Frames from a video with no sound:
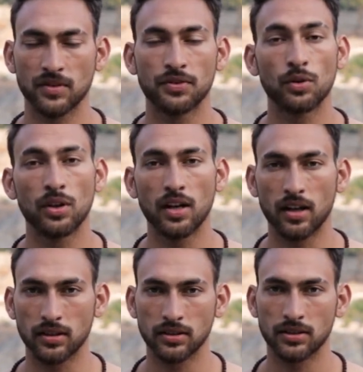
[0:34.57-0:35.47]
full
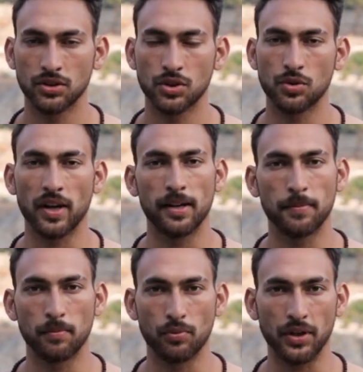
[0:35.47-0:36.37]
lung to help
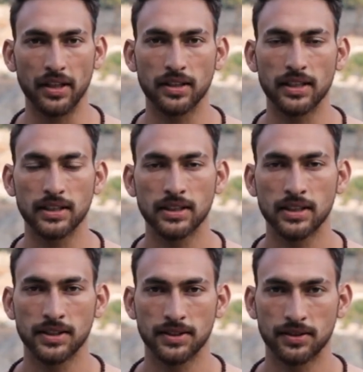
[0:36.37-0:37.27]
you breathe
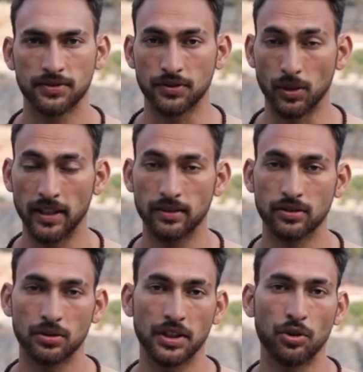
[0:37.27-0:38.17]
fully
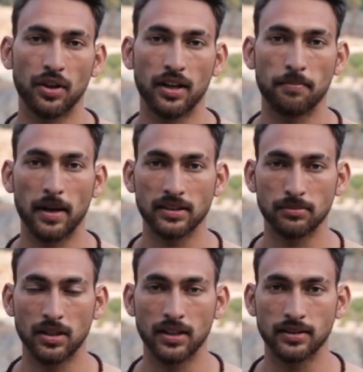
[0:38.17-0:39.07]
so that you can
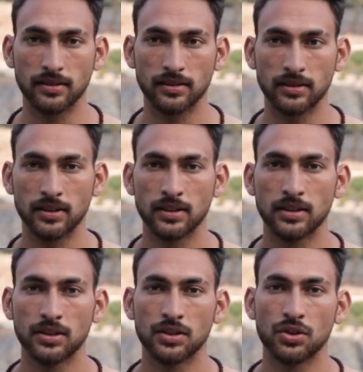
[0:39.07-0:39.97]
maximize
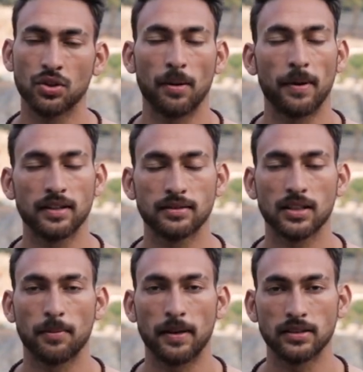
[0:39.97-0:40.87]
your
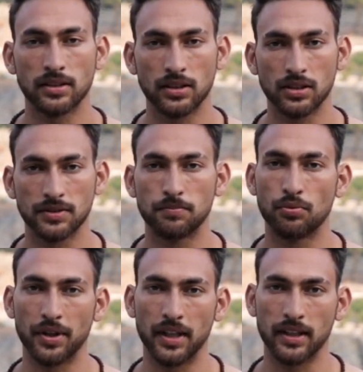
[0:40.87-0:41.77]
capacity of
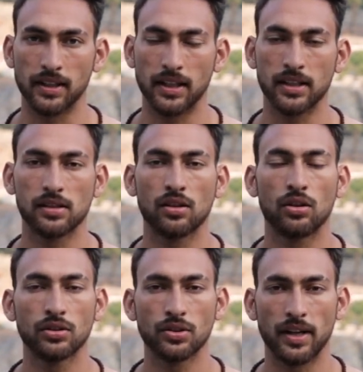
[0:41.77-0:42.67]
breathing. It will
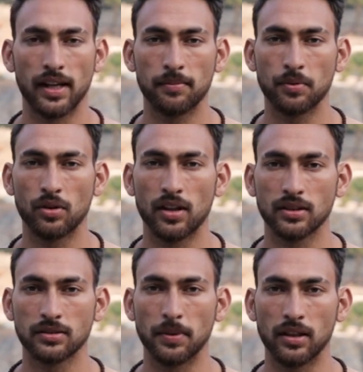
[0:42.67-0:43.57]
also help your
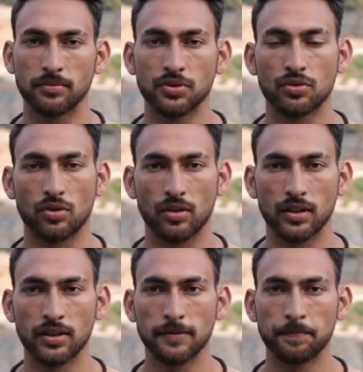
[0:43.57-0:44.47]
lungs become
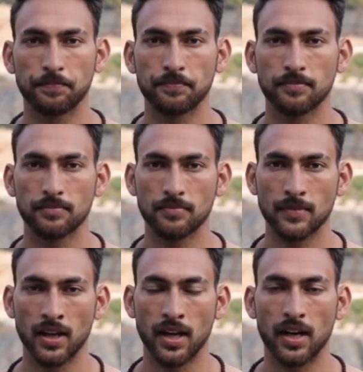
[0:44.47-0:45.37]
stronger
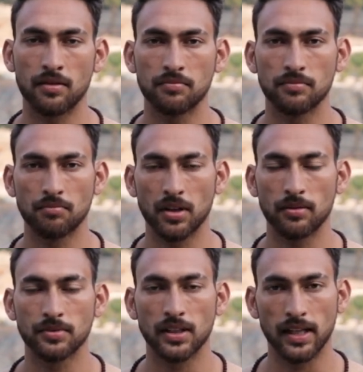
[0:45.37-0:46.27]
and
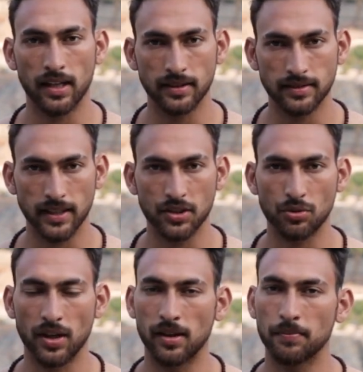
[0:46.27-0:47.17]
becomes elastic
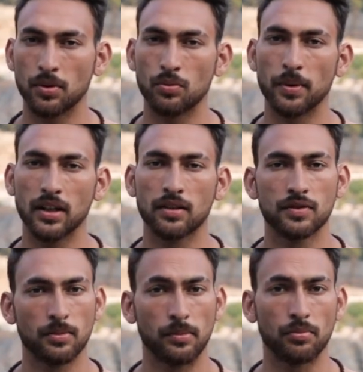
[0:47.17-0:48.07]
to help you be
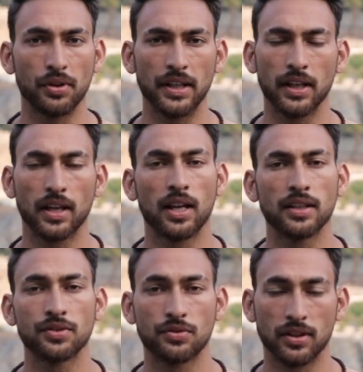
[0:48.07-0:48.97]
comfortable breathing in
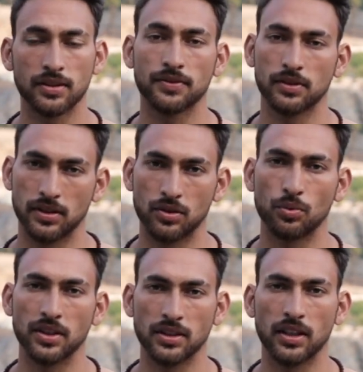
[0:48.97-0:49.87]
any stressful
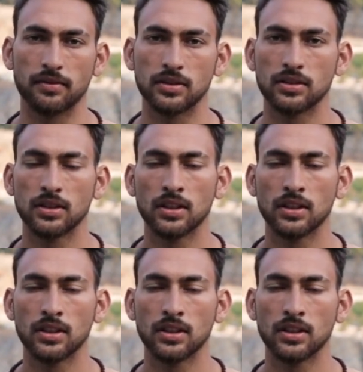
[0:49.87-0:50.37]
situation even.